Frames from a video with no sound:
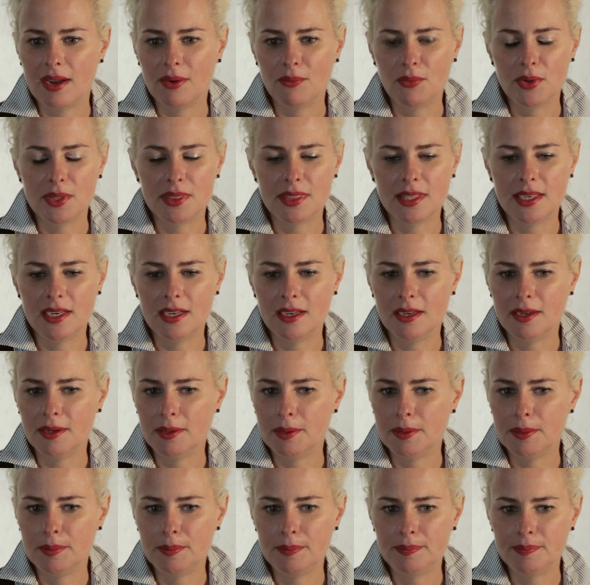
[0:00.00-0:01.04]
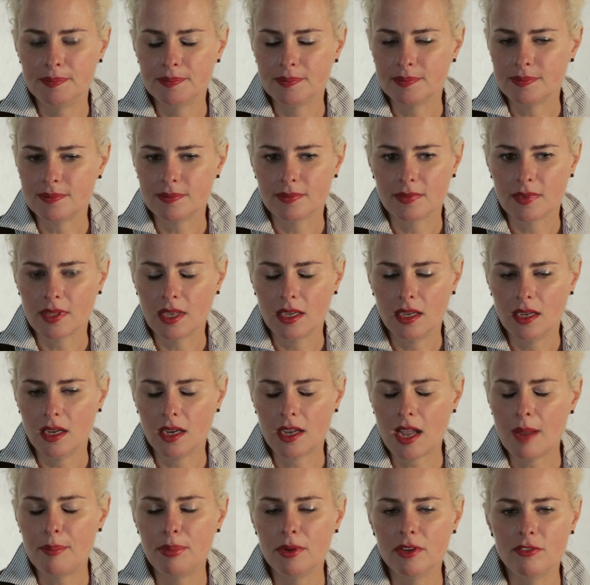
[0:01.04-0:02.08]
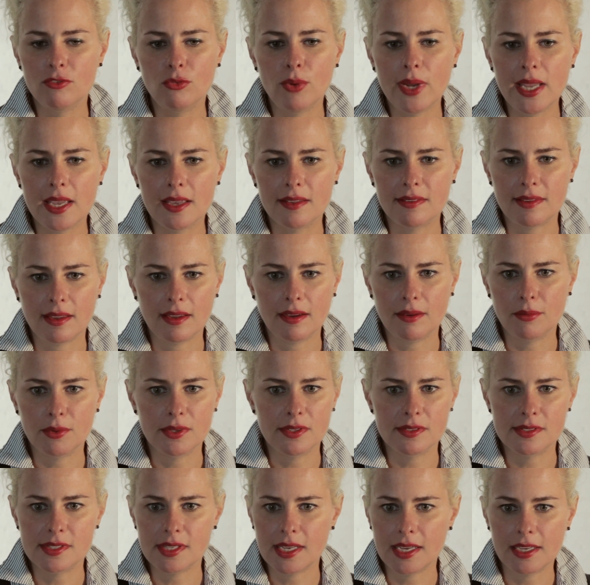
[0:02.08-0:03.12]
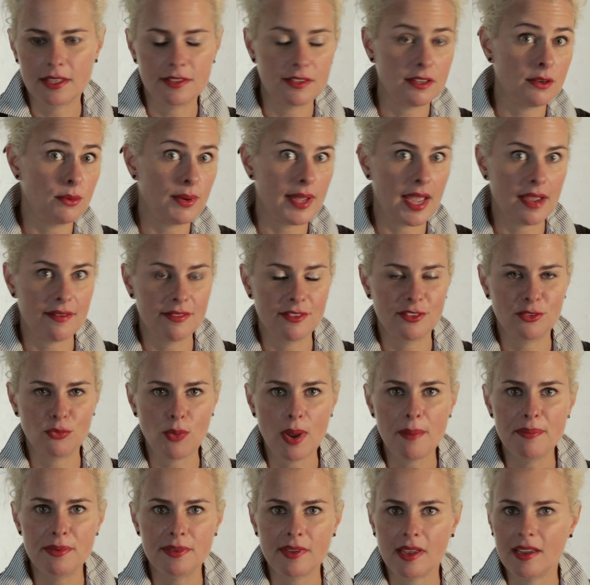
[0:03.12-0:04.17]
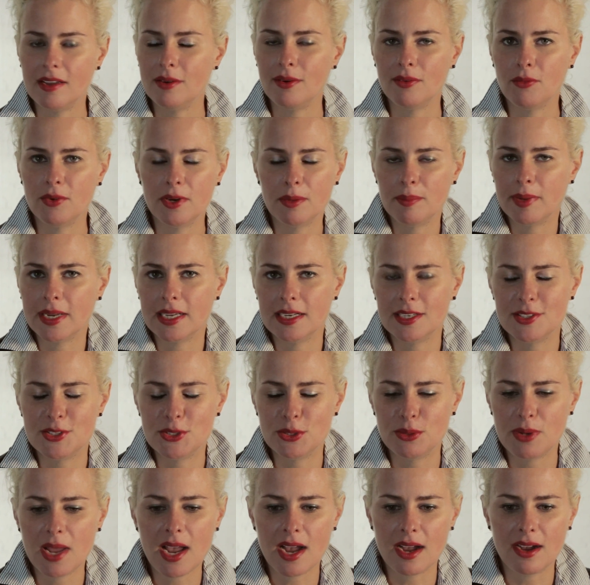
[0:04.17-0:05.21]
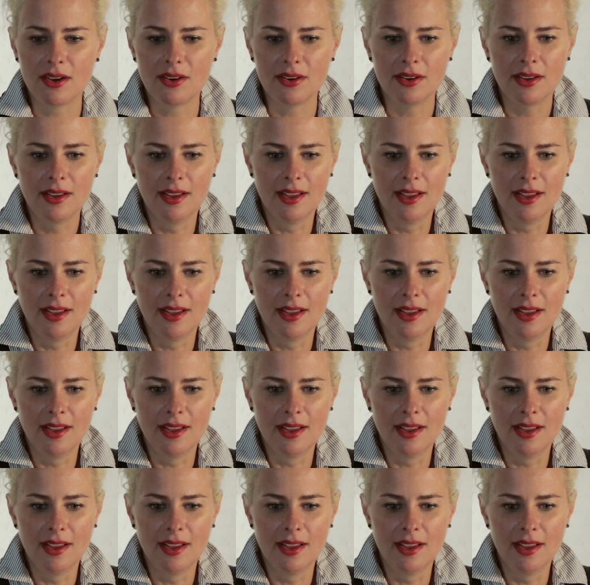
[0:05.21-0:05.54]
Within a couple of weeks, I was like, so we have this website, what am I going to do now?